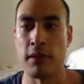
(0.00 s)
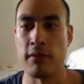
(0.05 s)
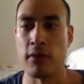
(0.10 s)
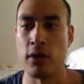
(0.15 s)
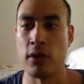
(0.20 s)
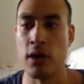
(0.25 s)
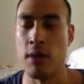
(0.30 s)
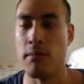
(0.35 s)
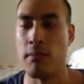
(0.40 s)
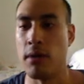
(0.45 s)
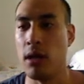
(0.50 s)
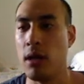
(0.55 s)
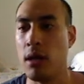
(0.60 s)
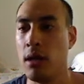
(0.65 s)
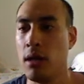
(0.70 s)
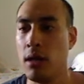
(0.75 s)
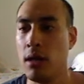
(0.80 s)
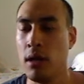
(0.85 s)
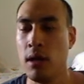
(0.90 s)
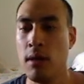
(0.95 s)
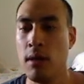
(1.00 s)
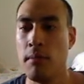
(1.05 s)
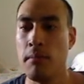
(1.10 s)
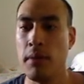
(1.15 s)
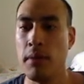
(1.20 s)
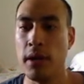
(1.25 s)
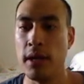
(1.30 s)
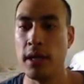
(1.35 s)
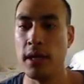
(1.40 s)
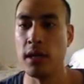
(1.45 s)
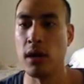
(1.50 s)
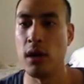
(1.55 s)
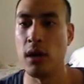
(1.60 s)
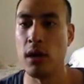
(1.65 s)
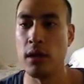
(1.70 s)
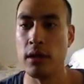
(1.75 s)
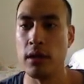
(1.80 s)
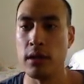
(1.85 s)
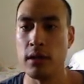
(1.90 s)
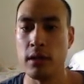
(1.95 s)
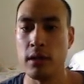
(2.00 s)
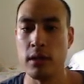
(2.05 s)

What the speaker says: Hutball. But it all,